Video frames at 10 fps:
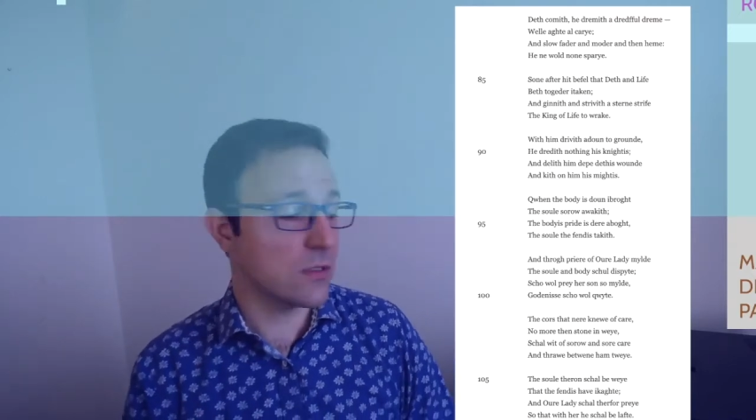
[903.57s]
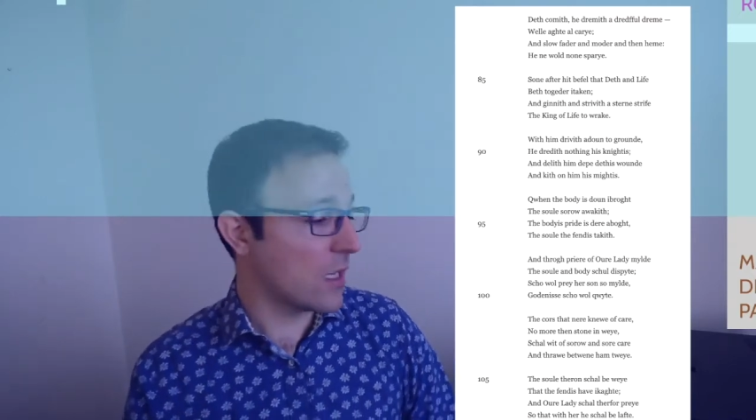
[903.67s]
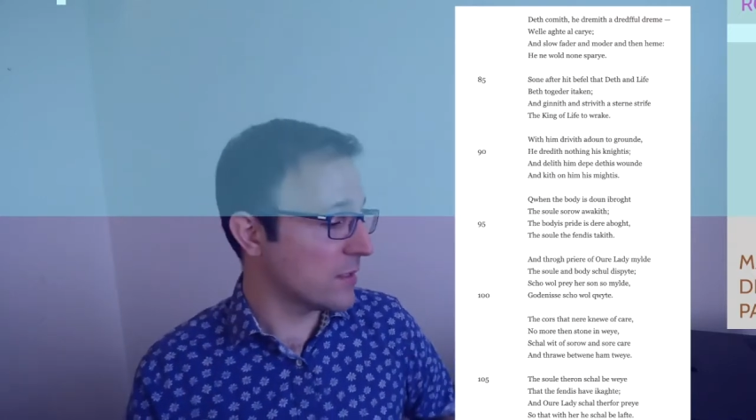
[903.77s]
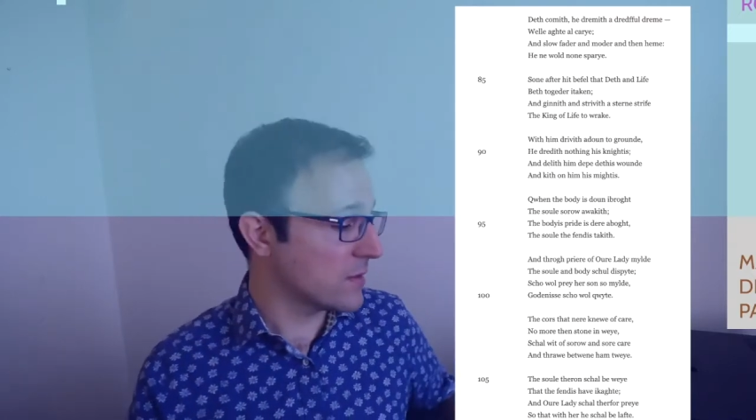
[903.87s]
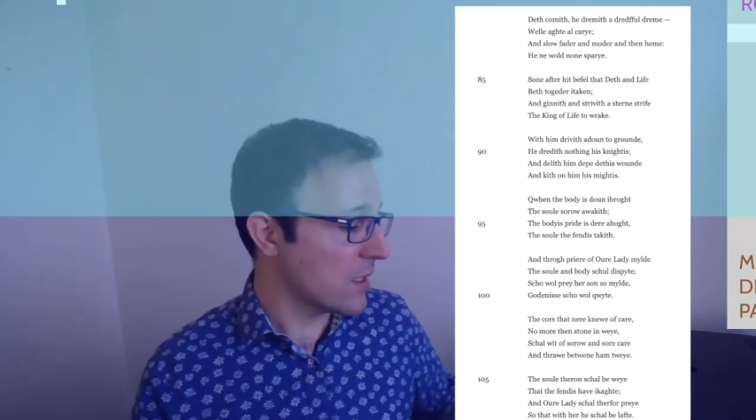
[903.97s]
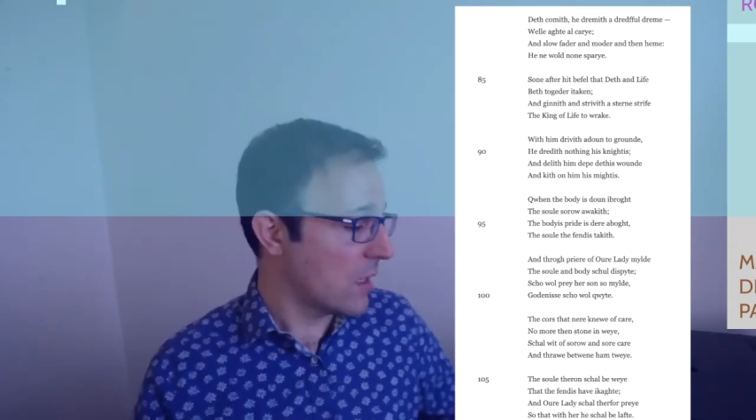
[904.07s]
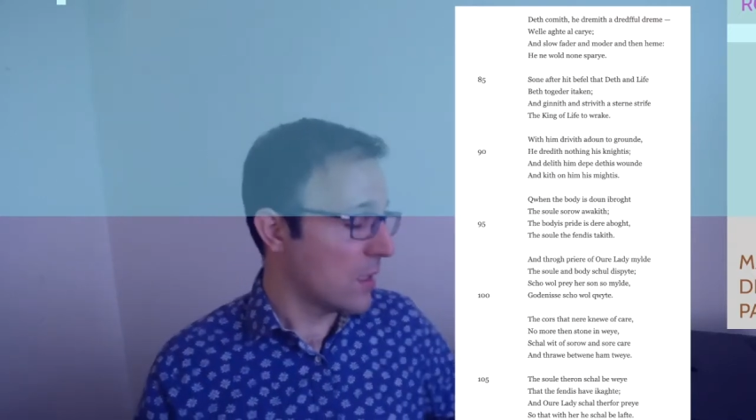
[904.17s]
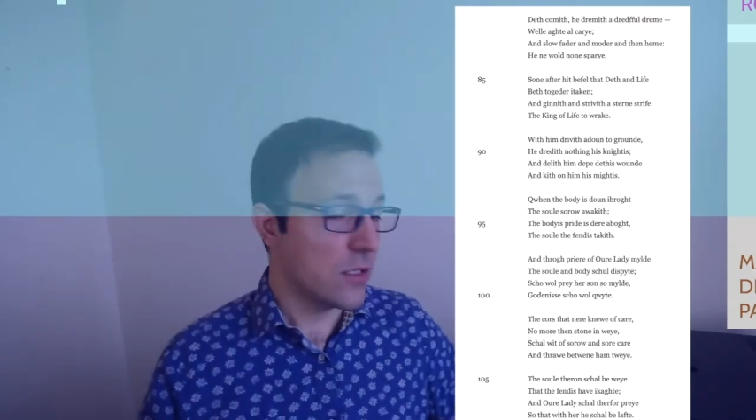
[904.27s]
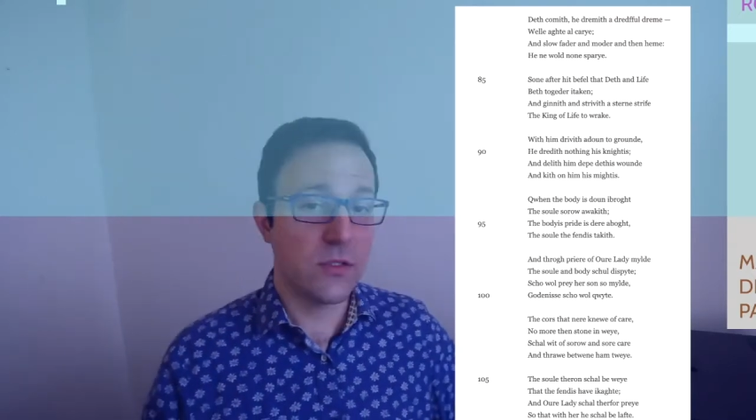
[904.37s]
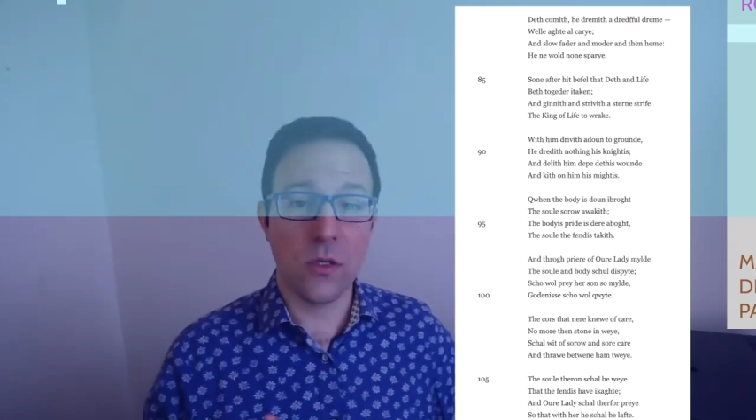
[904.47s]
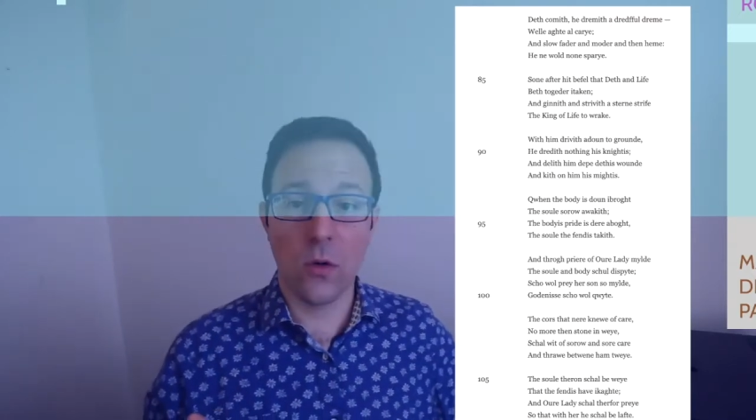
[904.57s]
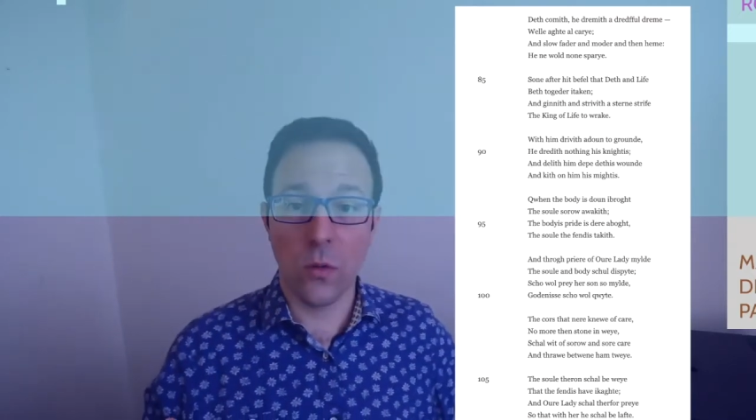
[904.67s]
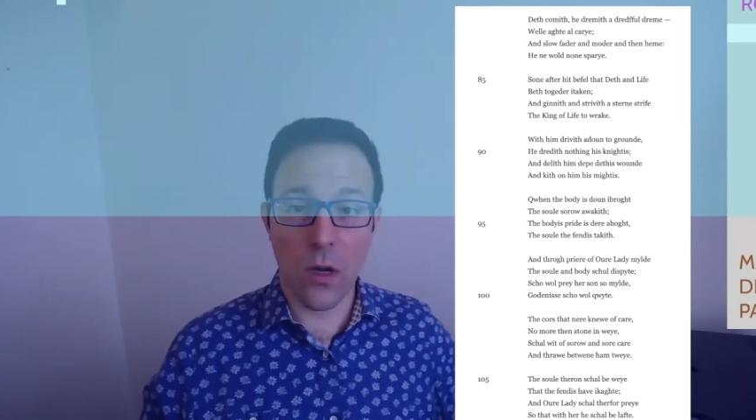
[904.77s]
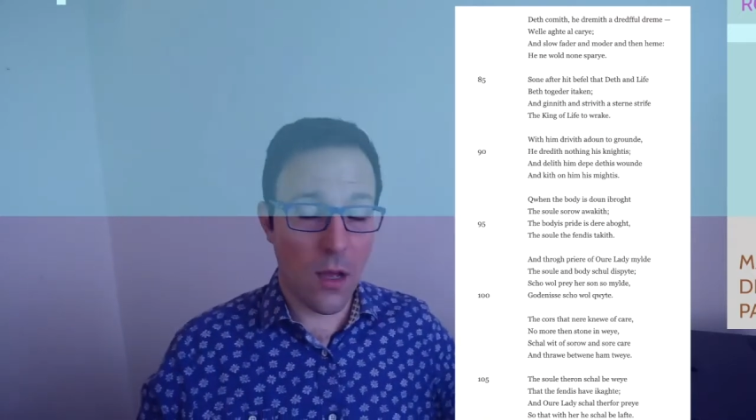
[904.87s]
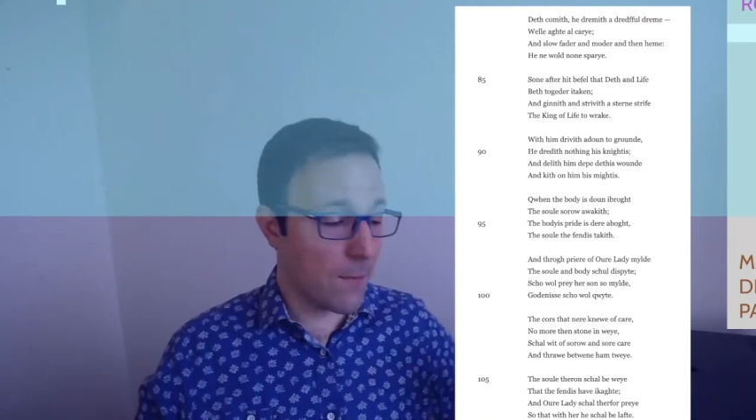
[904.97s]
lines.
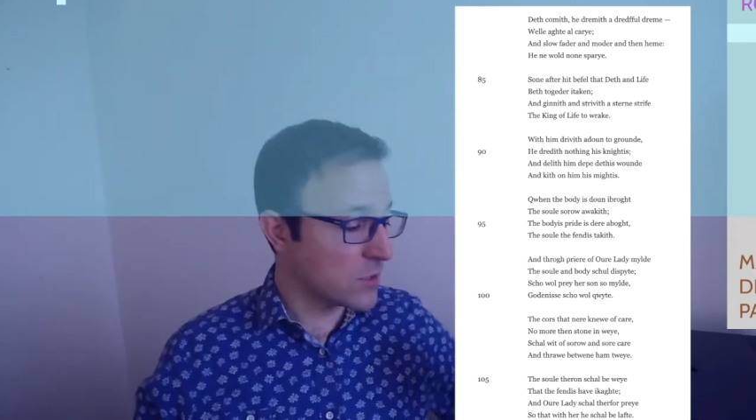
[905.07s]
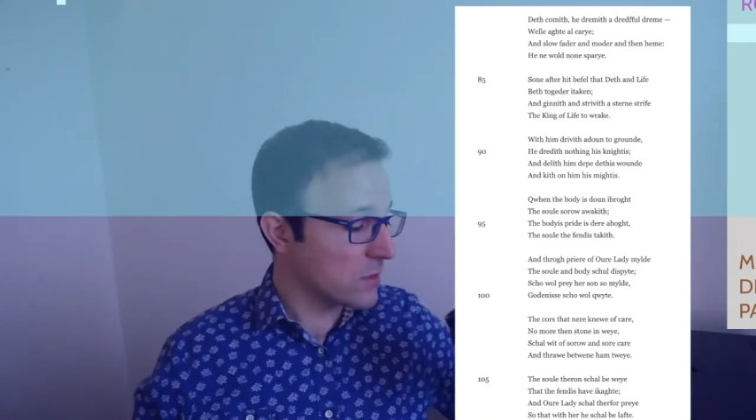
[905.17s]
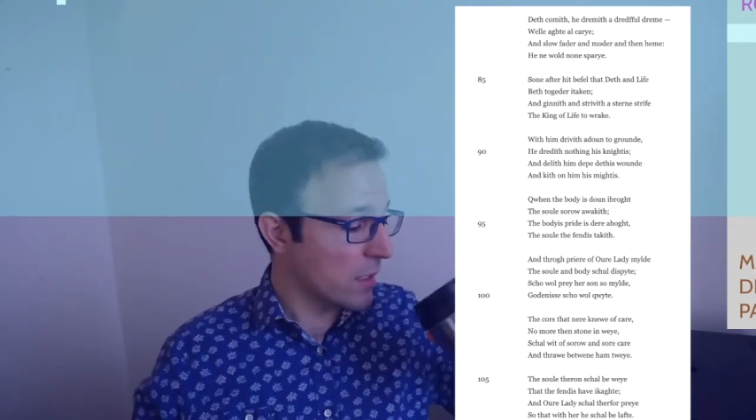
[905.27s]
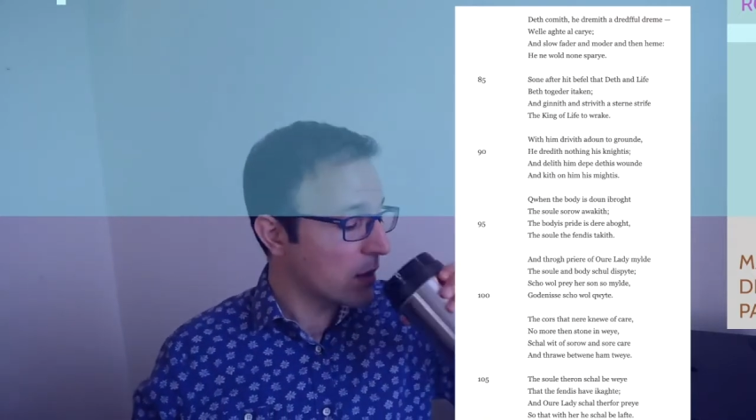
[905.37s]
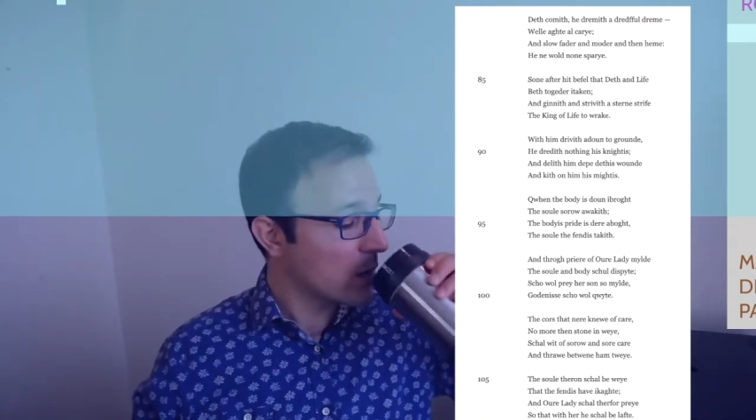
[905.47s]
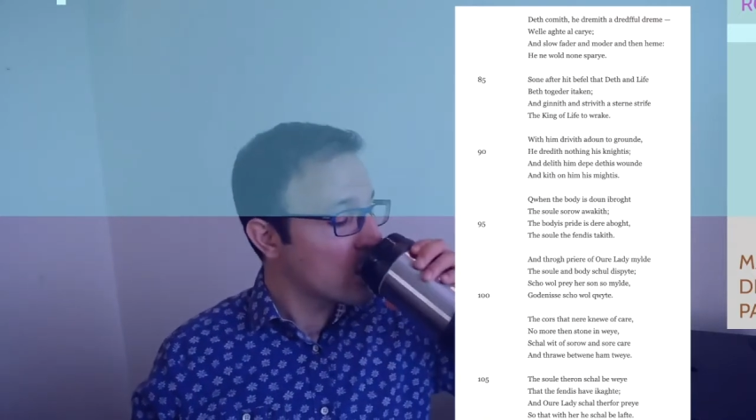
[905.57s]
So much like